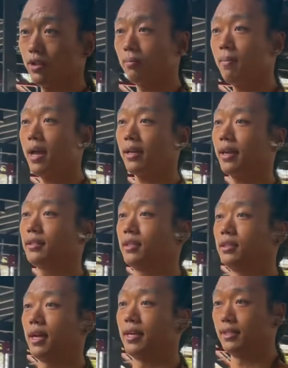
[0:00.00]
your back
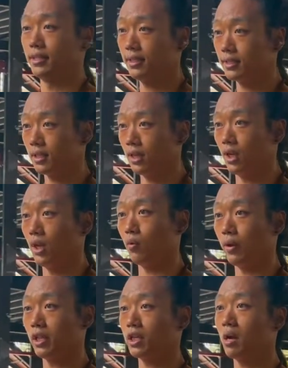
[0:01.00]
exercises,
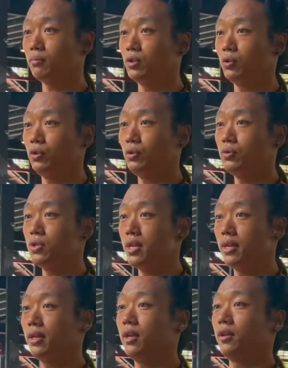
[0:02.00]
when it comes to
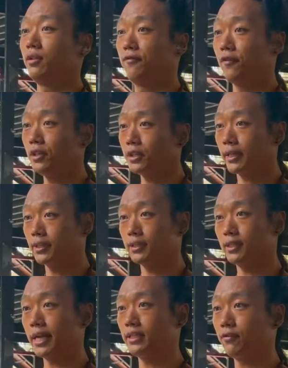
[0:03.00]
choosing the first
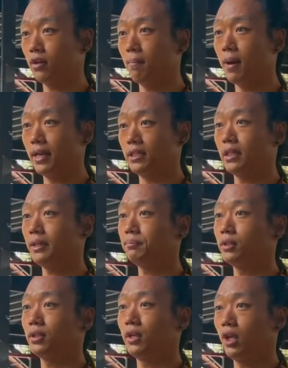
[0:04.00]
exercise for your
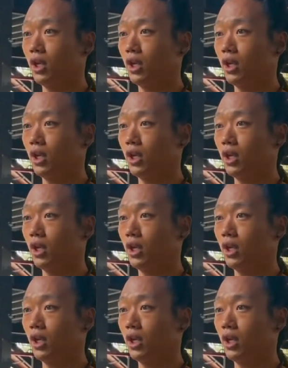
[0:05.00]
biceps,